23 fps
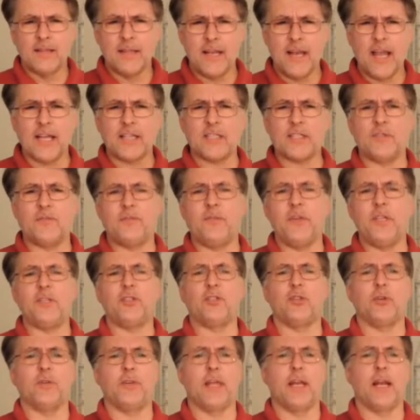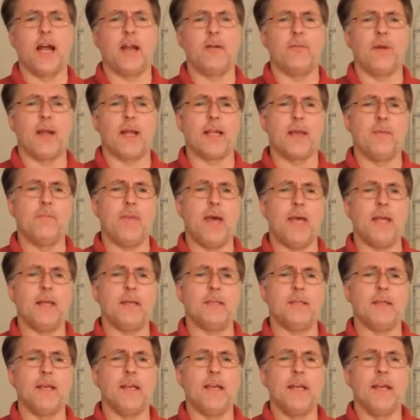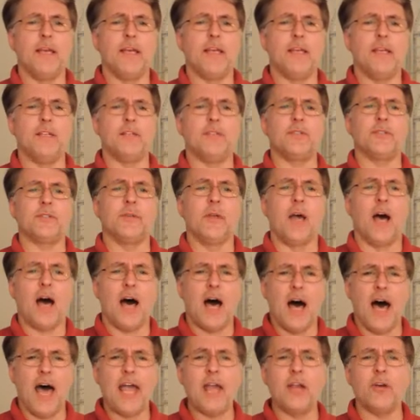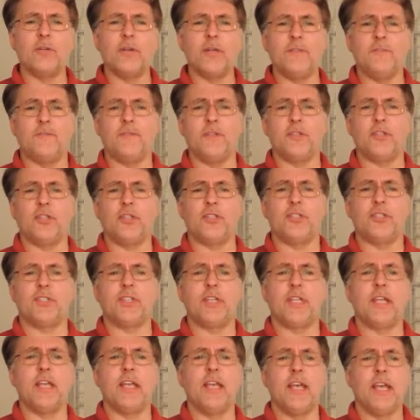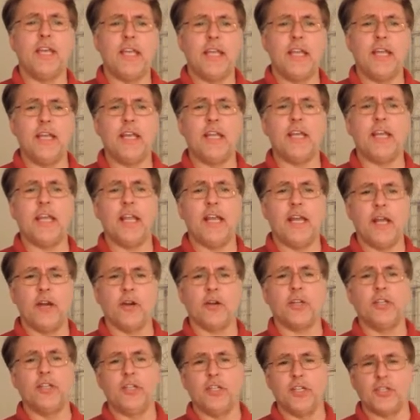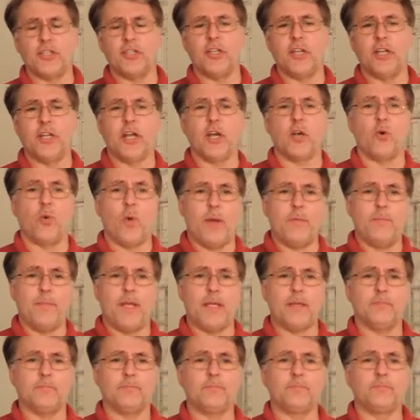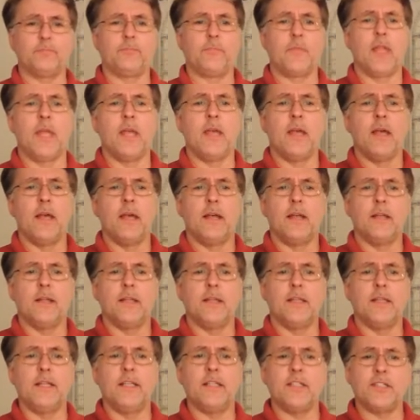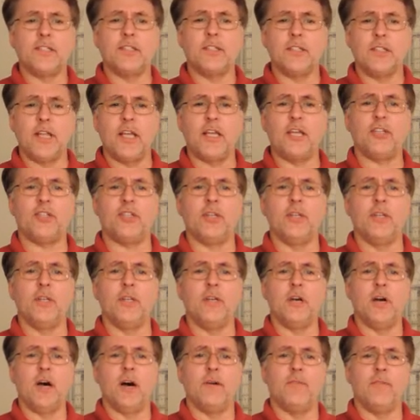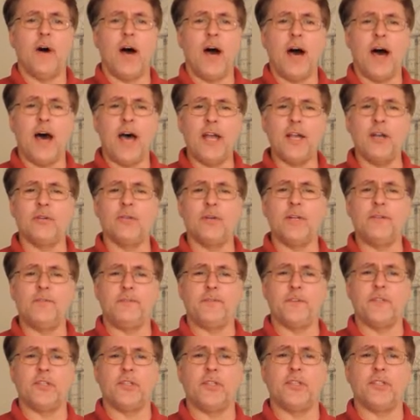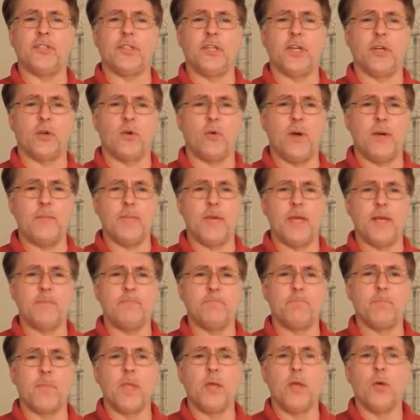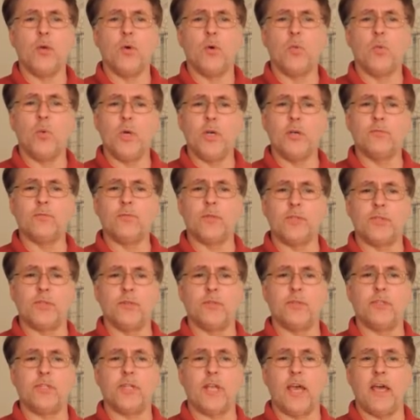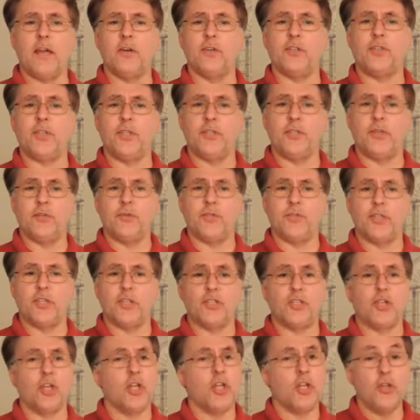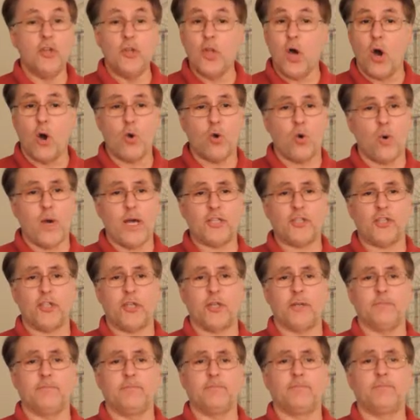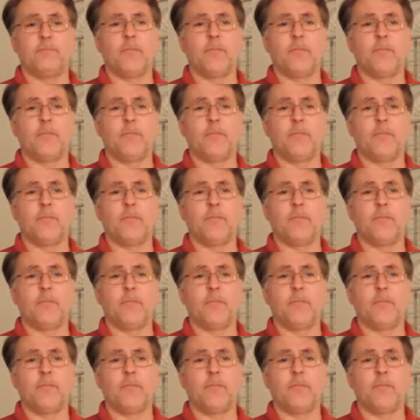The next feature that I recommend is higher efficiency heating and air conditioning equipment. The installation of higher efficiency equipment will reduce energy usage, no question.